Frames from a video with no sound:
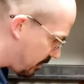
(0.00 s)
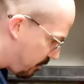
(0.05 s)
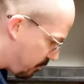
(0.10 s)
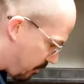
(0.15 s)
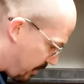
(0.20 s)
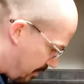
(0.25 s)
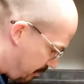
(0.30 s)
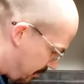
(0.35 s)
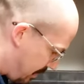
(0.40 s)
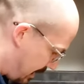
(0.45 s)

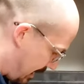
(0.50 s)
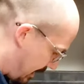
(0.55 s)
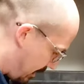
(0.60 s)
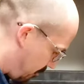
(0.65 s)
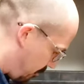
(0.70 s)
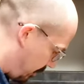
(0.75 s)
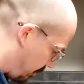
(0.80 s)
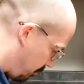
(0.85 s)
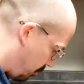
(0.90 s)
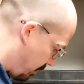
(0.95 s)
Stream
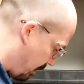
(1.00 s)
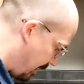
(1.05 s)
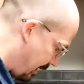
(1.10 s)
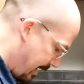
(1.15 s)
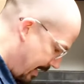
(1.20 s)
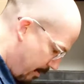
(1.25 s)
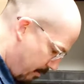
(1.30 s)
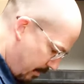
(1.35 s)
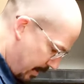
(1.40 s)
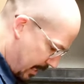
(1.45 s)
Deck, which would
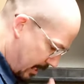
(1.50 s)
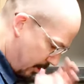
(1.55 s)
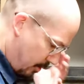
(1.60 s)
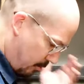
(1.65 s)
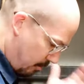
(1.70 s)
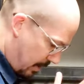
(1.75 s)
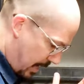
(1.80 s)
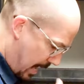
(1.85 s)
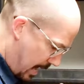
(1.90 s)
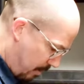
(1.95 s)
allow me
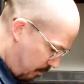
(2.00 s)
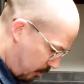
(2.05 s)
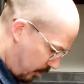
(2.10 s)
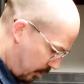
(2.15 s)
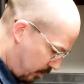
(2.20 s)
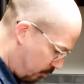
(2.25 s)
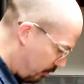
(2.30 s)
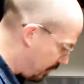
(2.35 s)
to do camera